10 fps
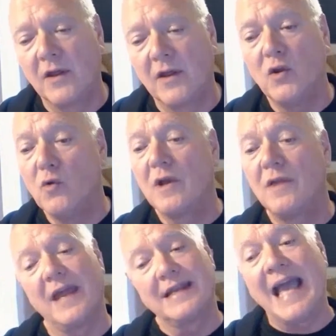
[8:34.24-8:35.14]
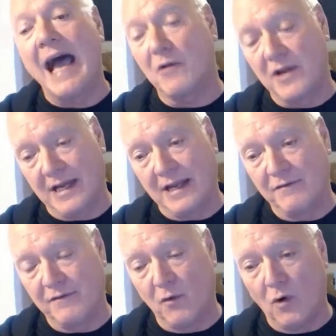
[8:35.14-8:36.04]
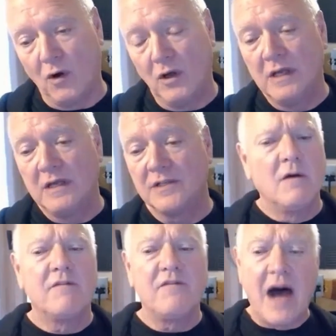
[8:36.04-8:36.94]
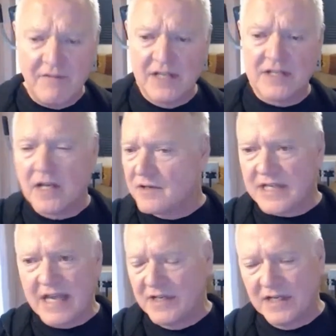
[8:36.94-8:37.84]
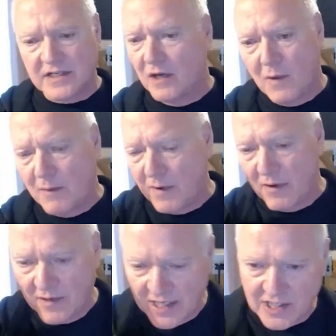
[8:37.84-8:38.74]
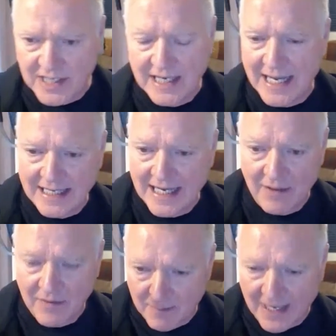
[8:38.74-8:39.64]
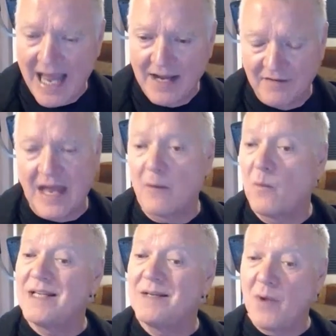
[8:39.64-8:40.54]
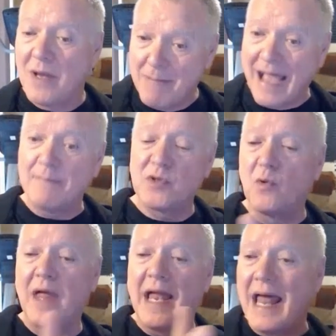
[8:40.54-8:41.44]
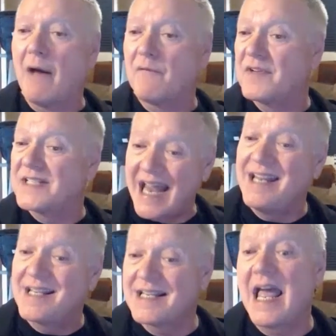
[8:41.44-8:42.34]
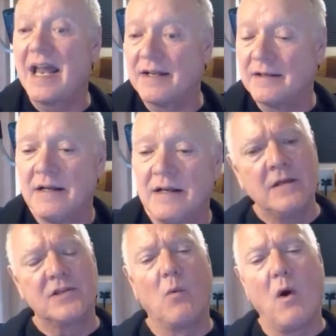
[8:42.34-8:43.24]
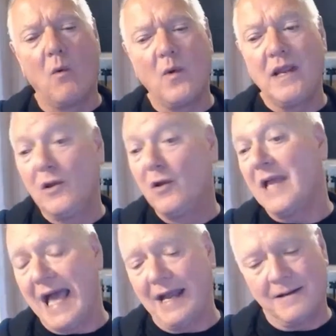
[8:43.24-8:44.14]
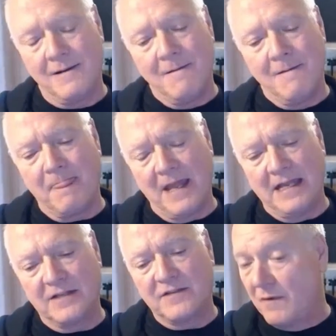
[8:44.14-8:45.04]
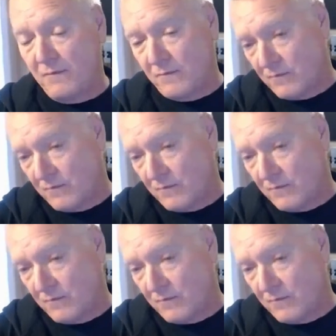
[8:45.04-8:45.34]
that you can then calculate for. 5 years ago, 7 years ago, when we were initially laying down the plan of that, we mapped all that out for 10 years ahead. So what we look at is,